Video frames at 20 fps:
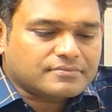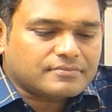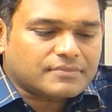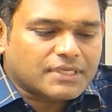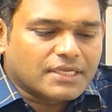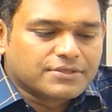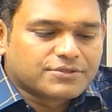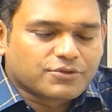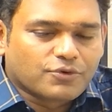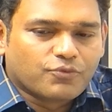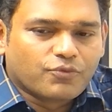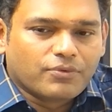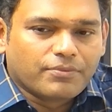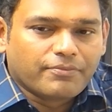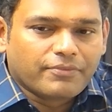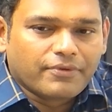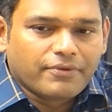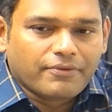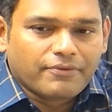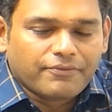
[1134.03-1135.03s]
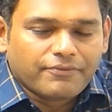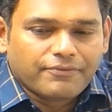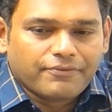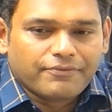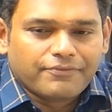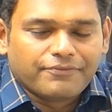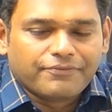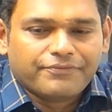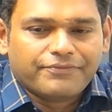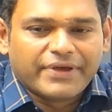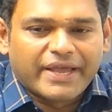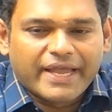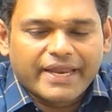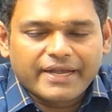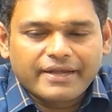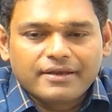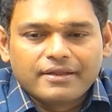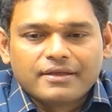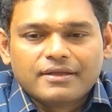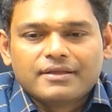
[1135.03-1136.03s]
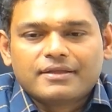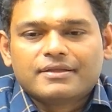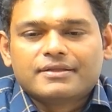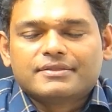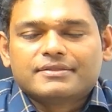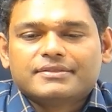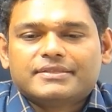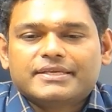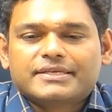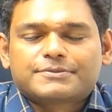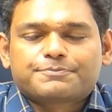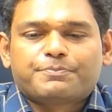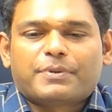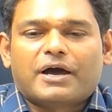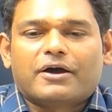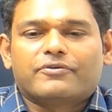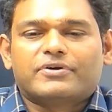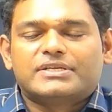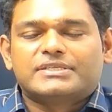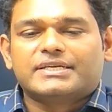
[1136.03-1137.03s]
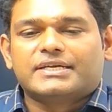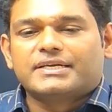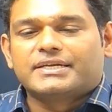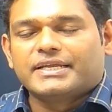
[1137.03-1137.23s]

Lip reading: So when this power plants,